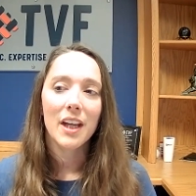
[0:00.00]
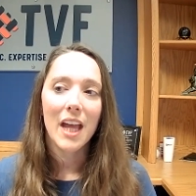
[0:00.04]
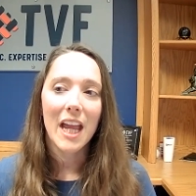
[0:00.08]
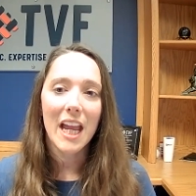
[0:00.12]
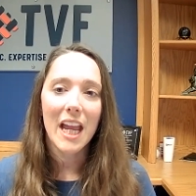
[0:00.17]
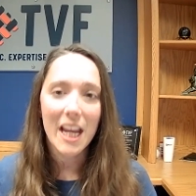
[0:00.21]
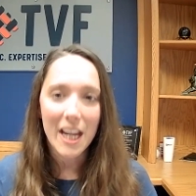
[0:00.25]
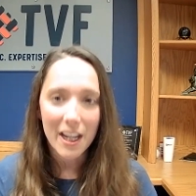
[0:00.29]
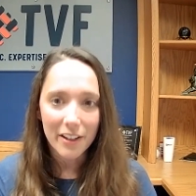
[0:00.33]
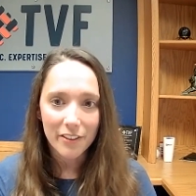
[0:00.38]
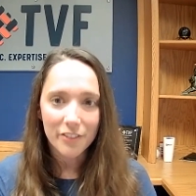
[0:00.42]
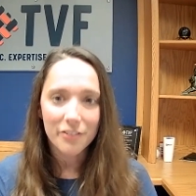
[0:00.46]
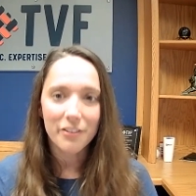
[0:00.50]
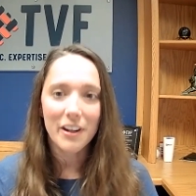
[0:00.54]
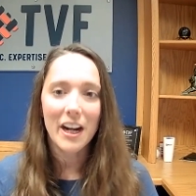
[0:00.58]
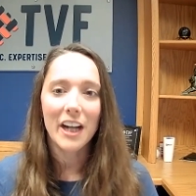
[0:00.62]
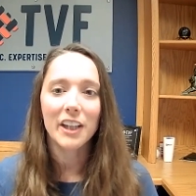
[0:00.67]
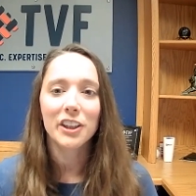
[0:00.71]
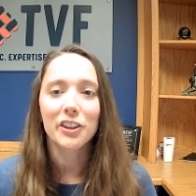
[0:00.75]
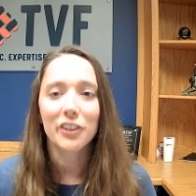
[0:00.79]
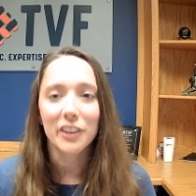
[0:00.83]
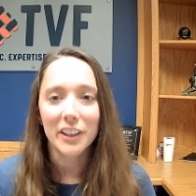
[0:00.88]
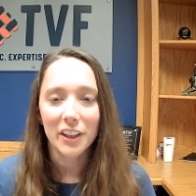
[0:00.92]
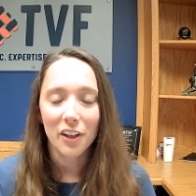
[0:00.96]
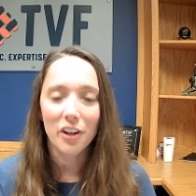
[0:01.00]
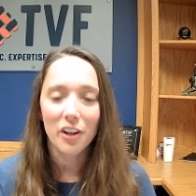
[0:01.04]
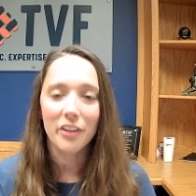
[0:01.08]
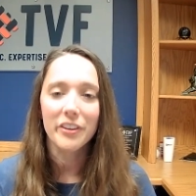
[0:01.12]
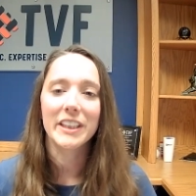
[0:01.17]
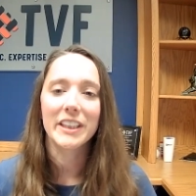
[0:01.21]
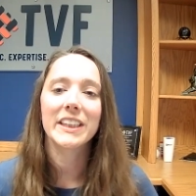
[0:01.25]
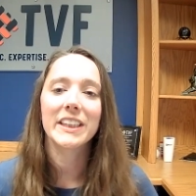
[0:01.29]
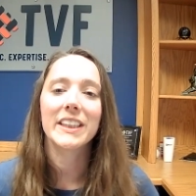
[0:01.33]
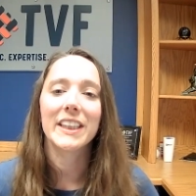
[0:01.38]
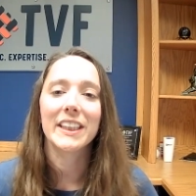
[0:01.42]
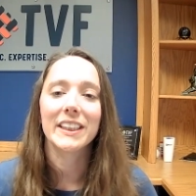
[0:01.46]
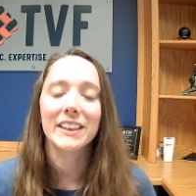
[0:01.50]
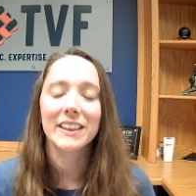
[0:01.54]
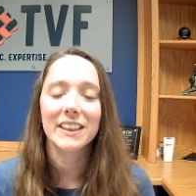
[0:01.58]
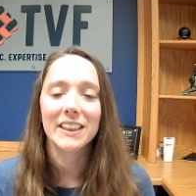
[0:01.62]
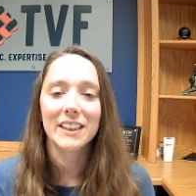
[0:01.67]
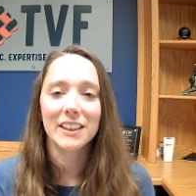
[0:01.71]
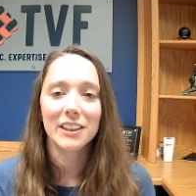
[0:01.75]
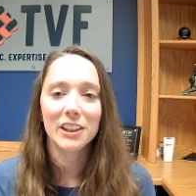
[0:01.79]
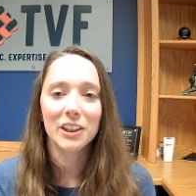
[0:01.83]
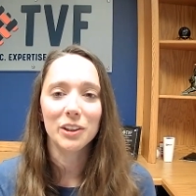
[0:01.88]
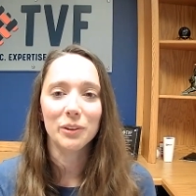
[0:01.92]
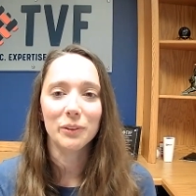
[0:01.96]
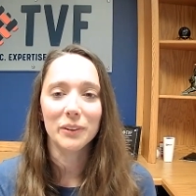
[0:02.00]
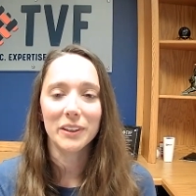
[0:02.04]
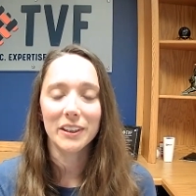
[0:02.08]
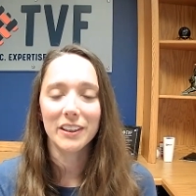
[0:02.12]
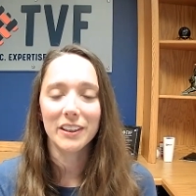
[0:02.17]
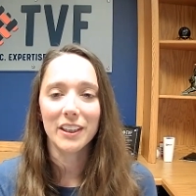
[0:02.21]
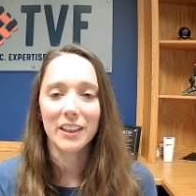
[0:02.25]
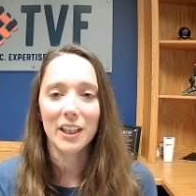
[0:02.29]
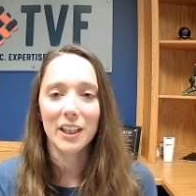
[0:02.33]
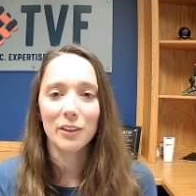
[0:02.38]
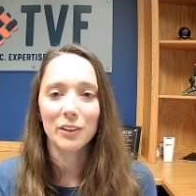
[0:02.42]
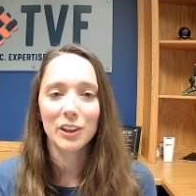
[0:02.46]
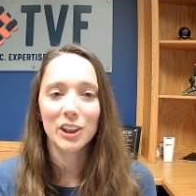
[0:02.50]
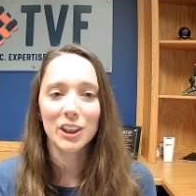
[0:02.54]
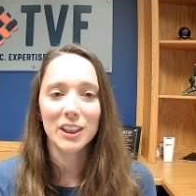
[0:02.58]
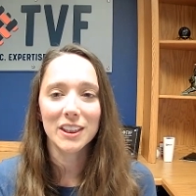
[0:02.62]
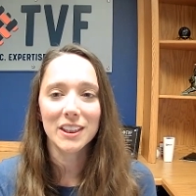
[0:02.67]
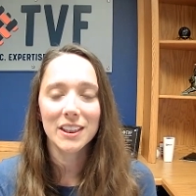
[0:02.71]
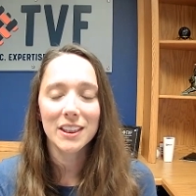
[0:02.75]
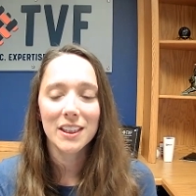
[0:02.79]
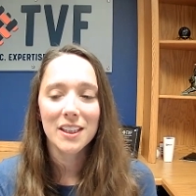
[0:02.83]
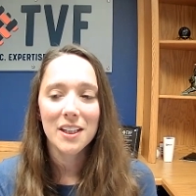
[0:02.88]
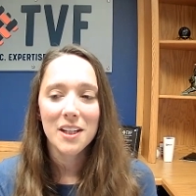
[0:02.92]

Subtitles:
And factoring all these things into it. It's just